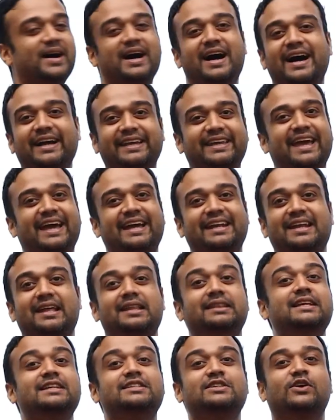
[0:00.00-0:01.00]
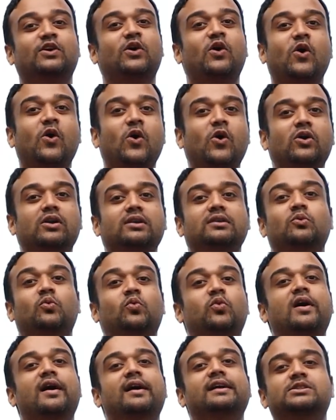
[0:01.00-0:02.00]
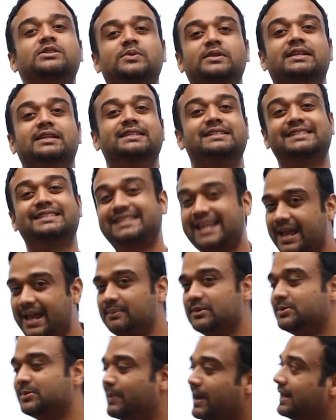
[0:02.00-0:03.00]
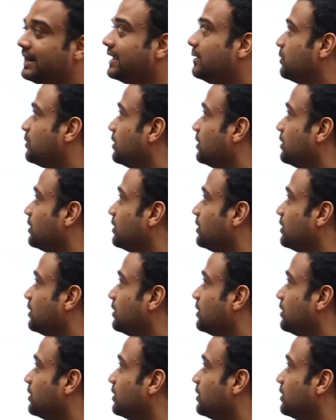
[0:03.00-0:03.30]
Again, these are all words with the same spelling and